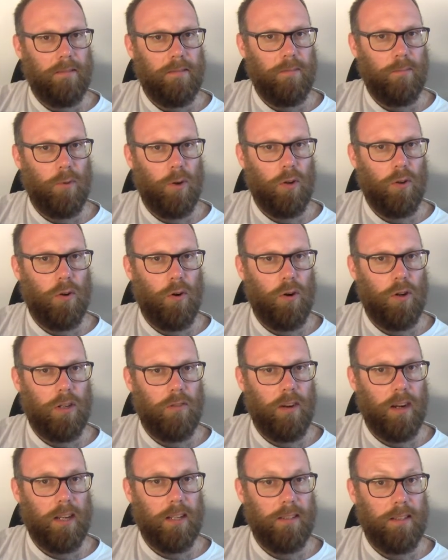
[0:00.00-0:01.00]
What chord do
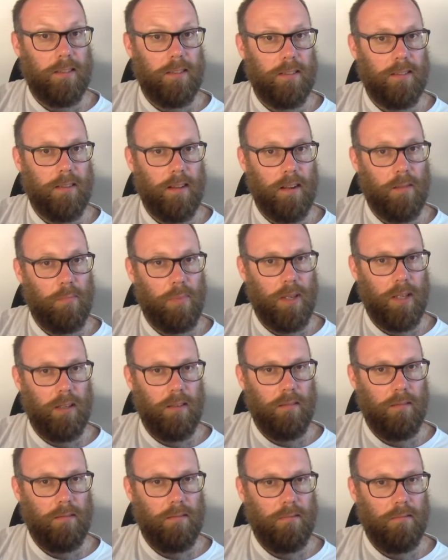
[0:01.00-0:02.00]
you reckon this is going to be?
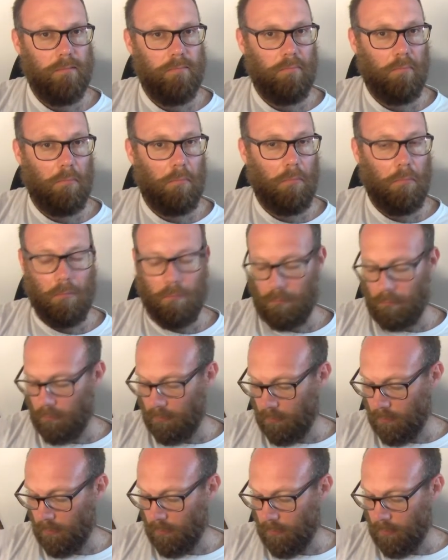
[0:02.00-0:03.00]

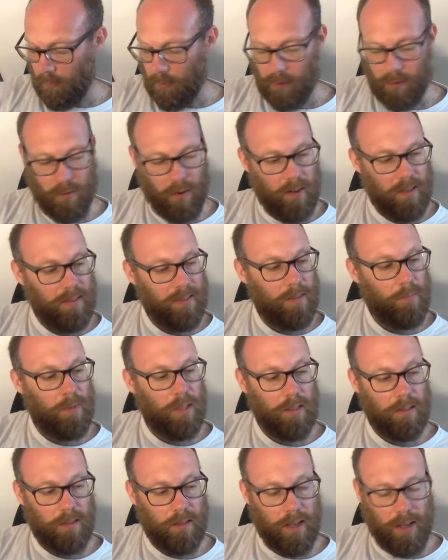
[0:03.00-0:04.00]
It's very similar
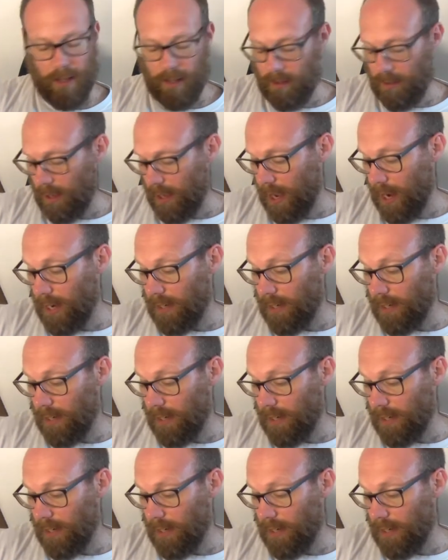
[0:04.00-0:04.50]
to the A